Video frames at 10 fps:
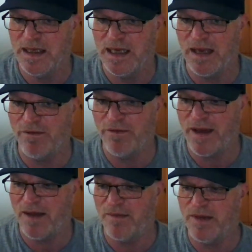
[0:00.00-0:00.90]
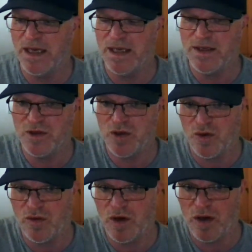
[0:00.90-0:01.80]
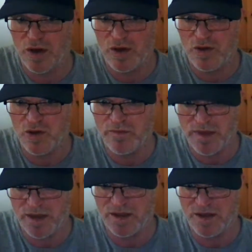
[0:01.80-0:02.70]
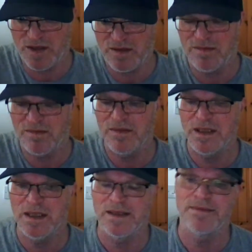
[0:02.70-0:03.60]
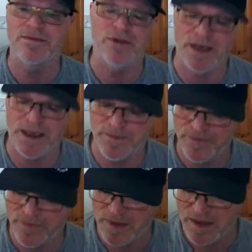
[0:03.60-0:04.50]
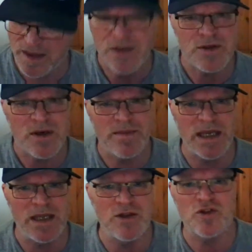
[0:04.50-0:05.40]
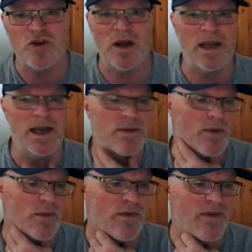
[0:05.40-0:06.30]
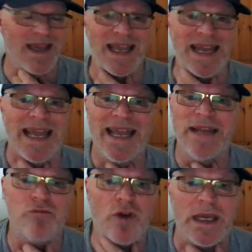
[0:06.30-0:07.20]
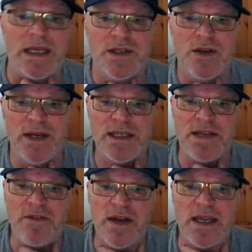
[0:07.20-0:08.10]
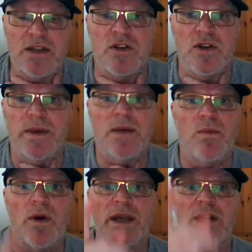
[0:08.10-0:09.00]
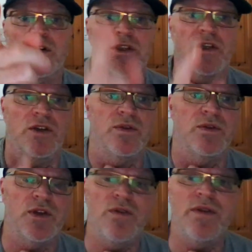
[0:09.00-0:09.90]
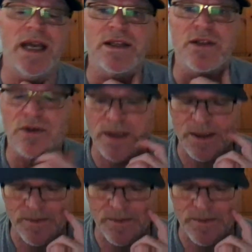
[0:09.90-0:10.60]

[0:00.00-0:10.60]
In fact, makes 2 large mugs, right? Do you know what I mean? You trial and error with it, and it ain't rocket science. If I can do it, why can't you? You can do it.